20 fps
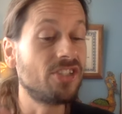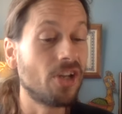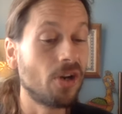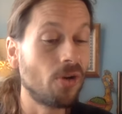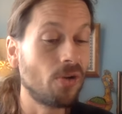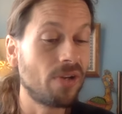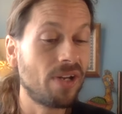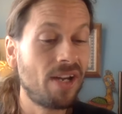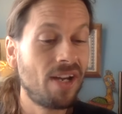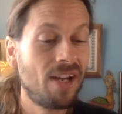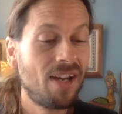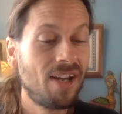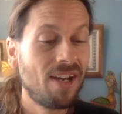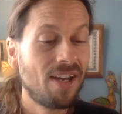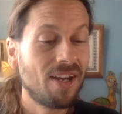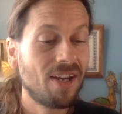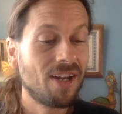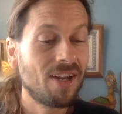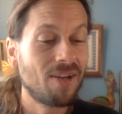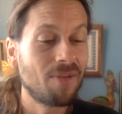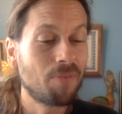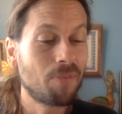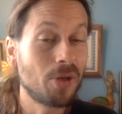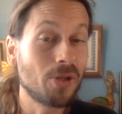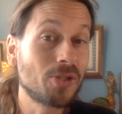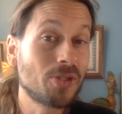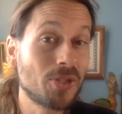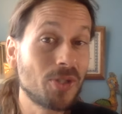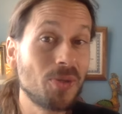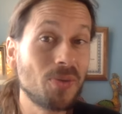don't
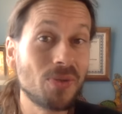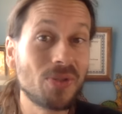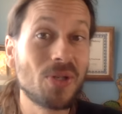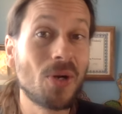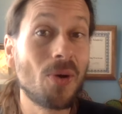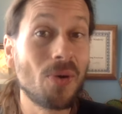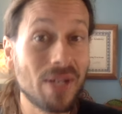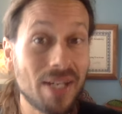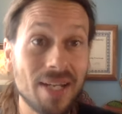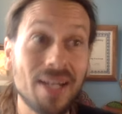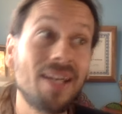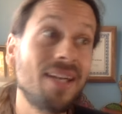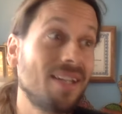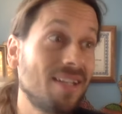push to, don't,